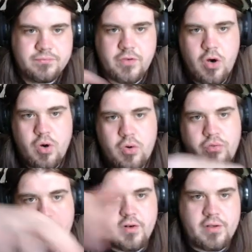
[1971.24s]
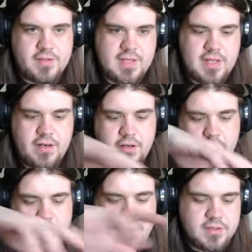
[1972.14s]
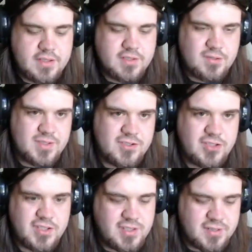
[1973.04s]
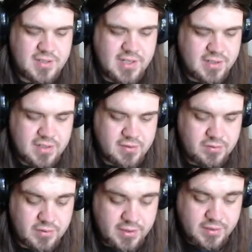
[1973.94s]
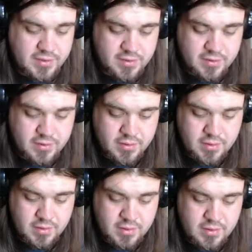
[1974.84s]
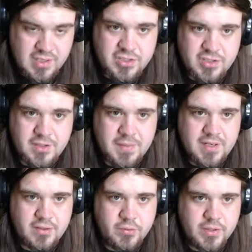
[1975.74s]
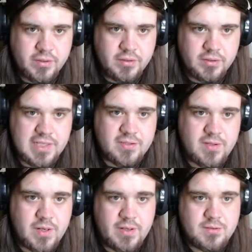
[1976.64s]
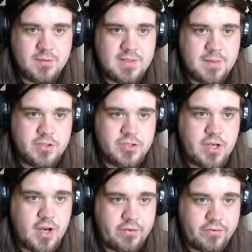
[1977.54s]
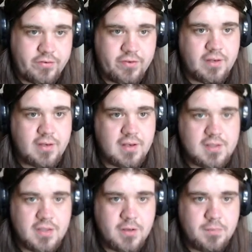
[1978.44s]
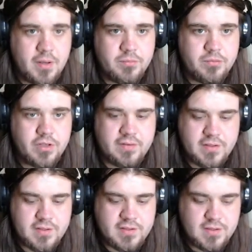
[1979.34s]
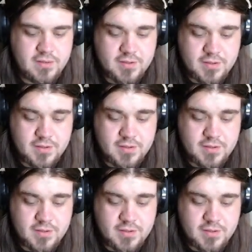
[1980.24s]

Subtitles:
whole front side of your car is like Swiss cheese, and I don't like that. They should have made it where that's why I race with damage off, because you can bump draft and it still looks